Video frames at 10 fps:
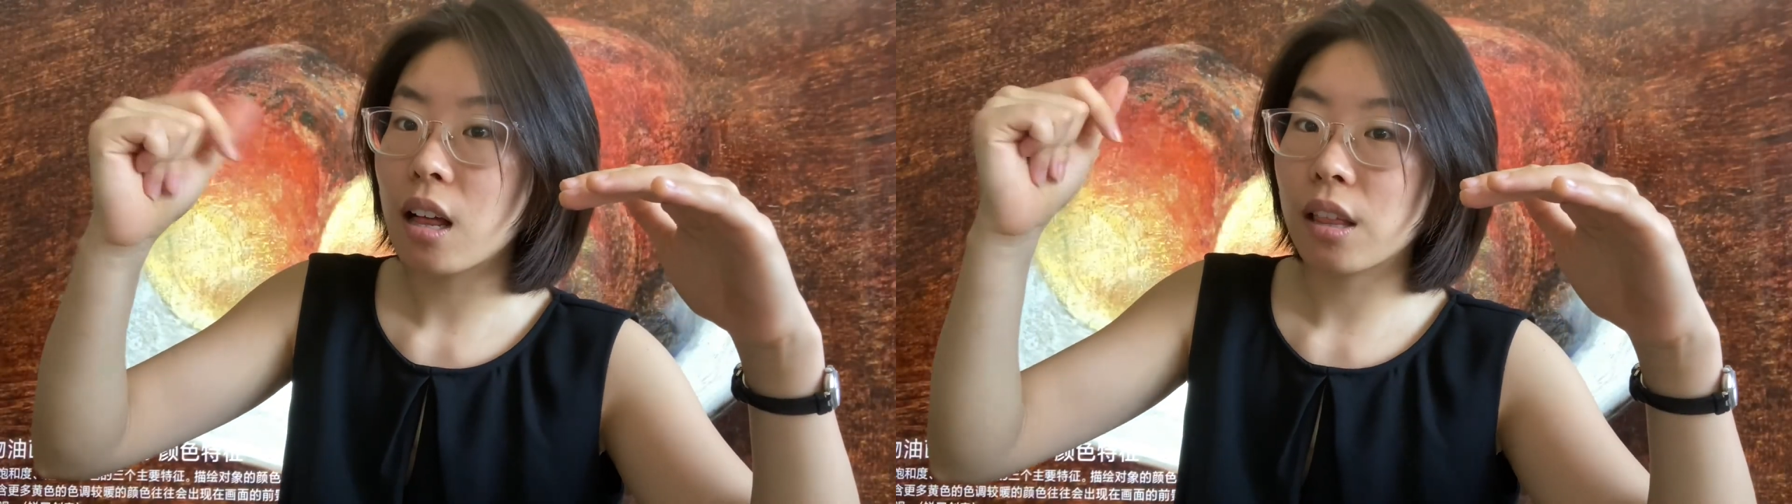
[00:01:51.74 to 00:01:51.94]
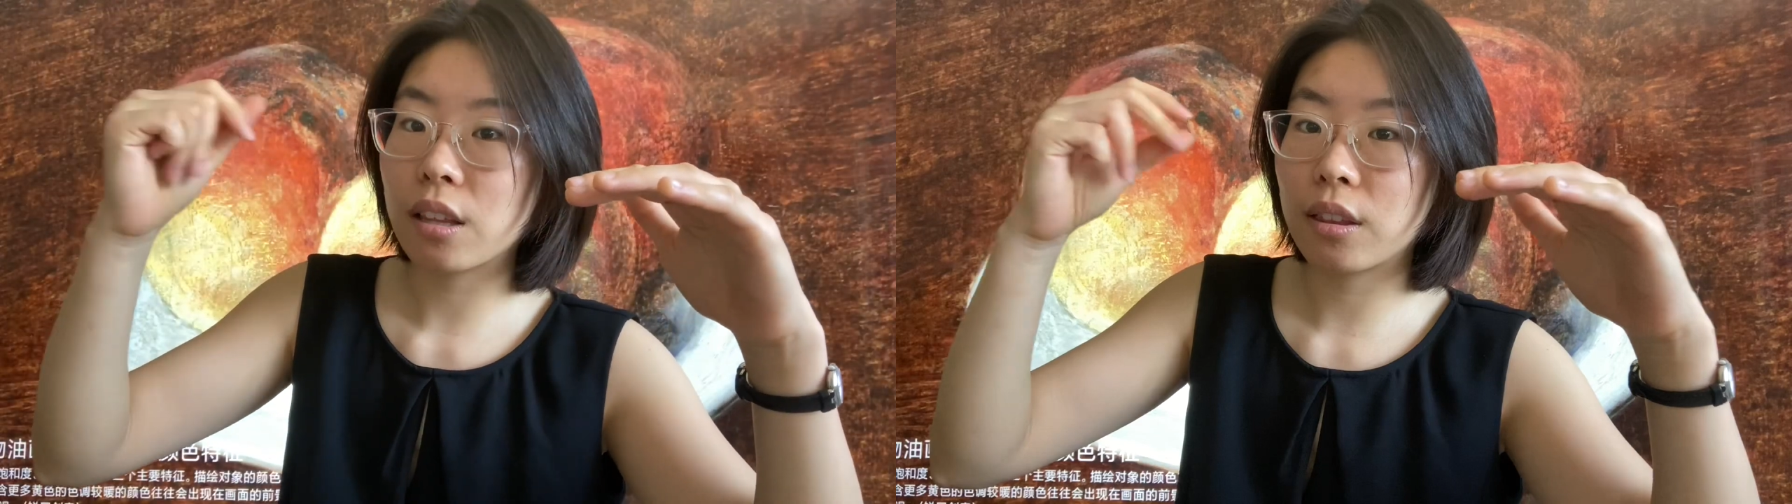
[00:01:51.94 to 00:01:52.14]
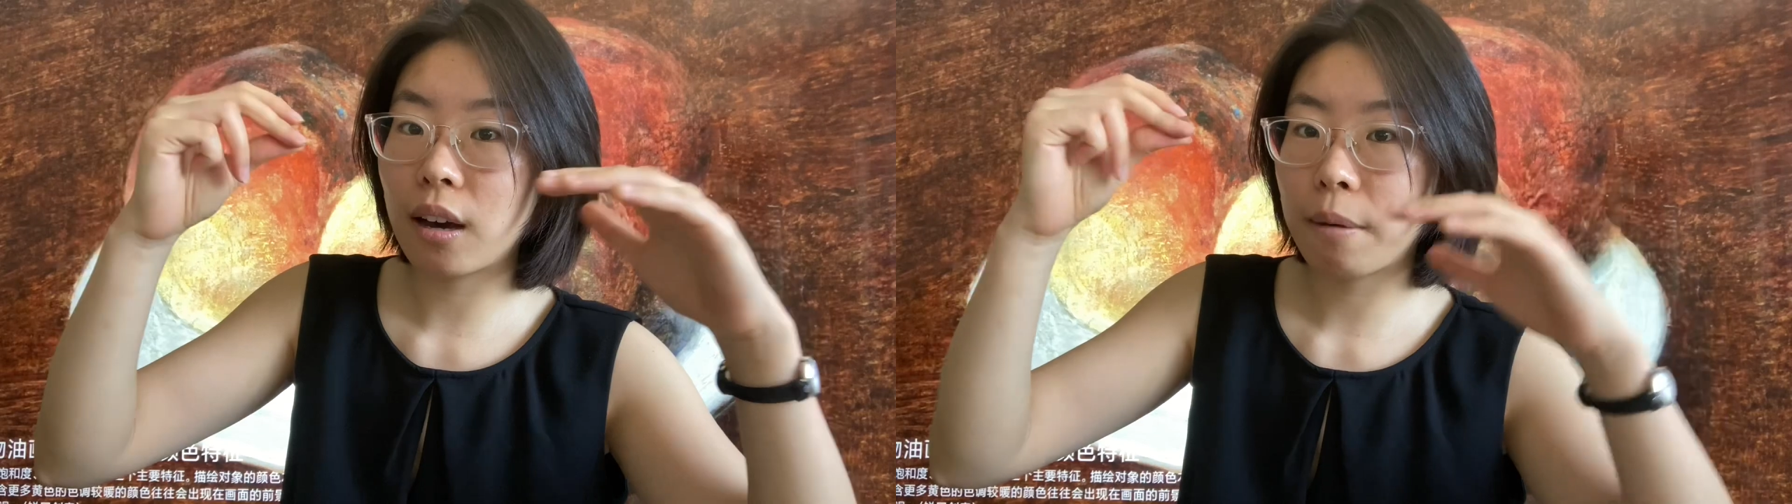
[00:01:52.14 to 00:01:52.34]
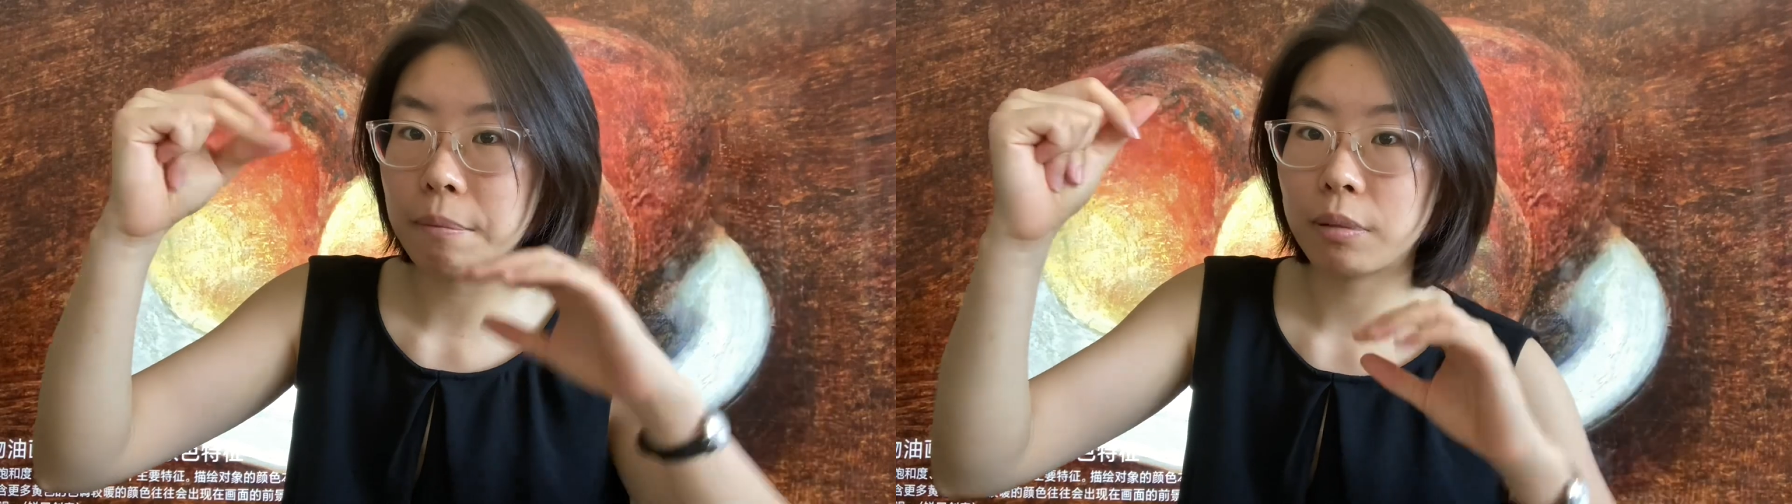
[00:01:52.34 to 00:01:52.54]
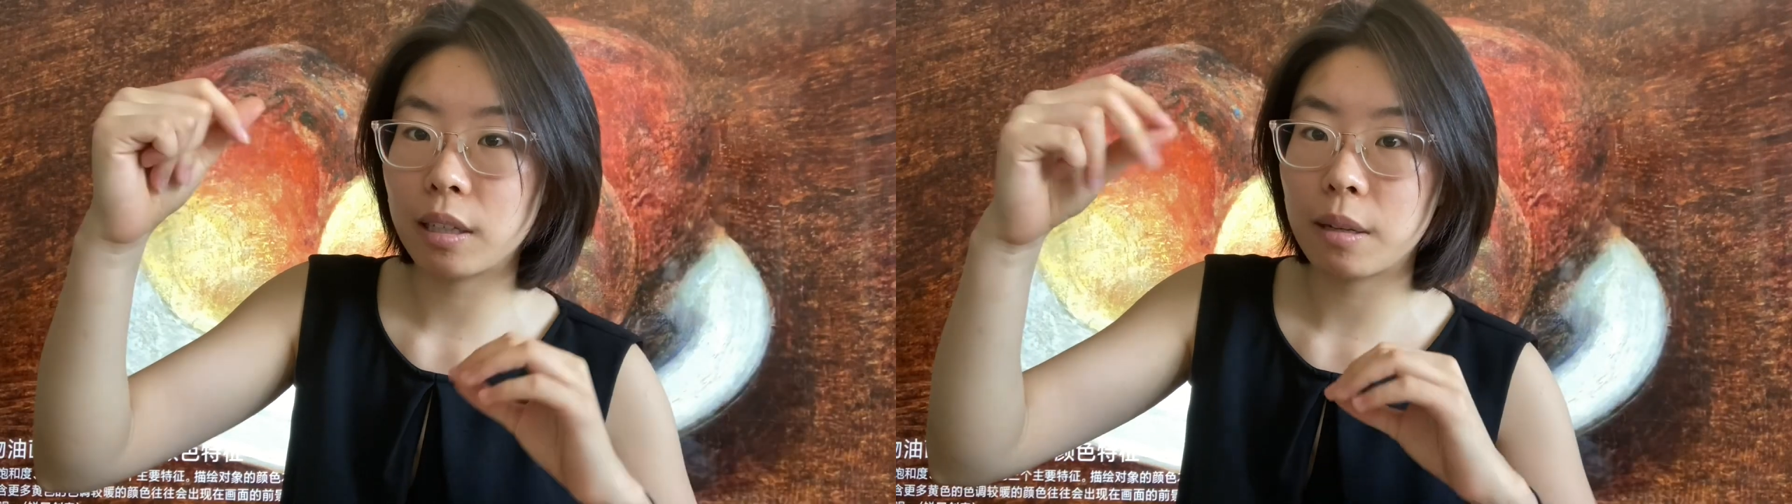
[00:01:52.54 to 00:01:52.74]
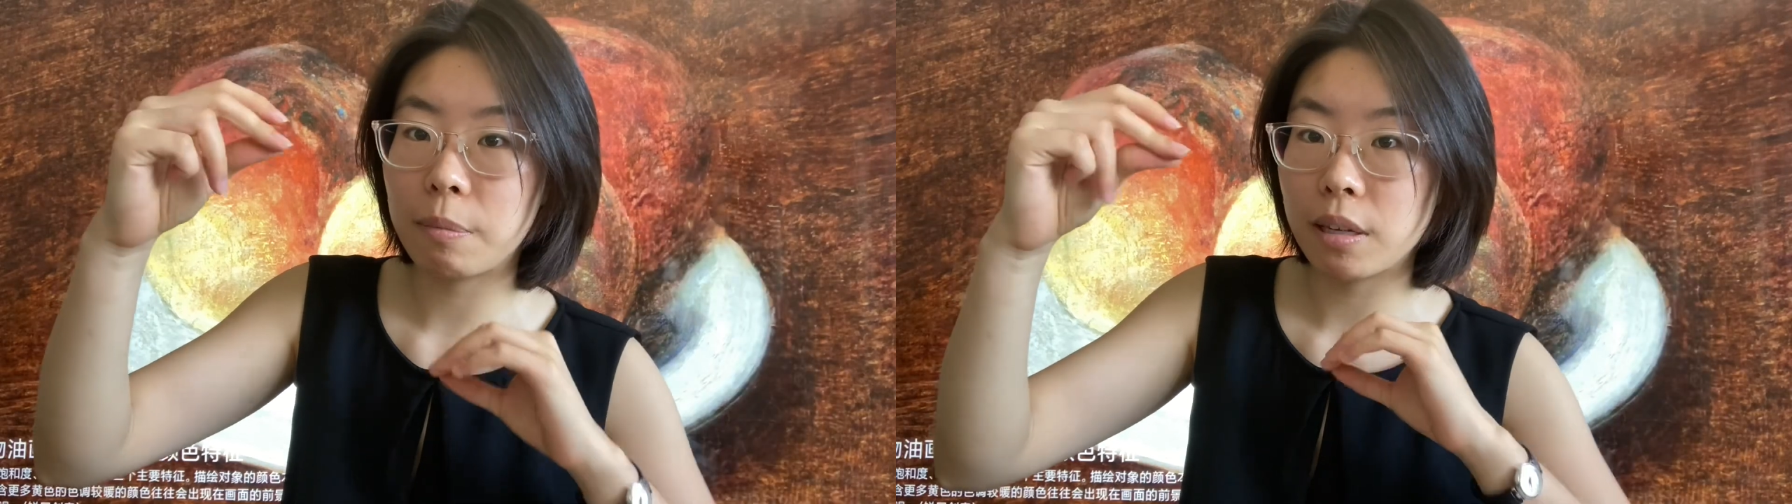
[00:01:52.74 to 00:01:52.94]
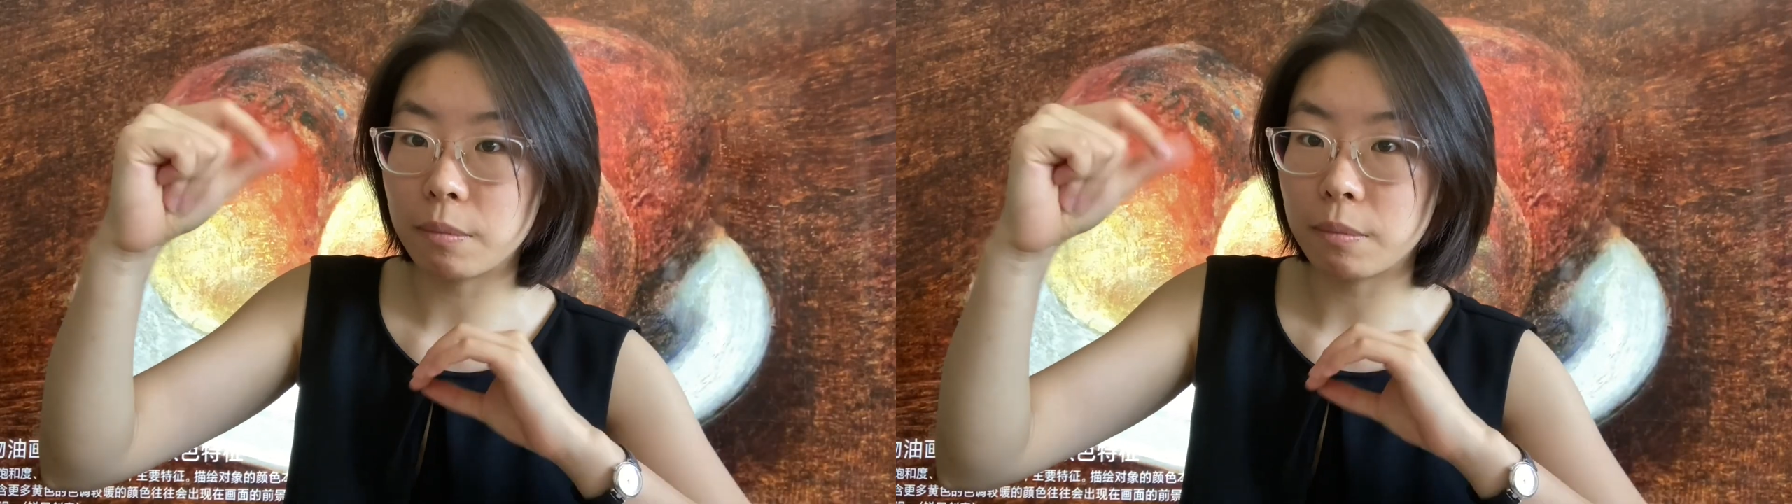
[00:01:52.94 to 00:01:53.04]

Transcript: the thumb play the bass,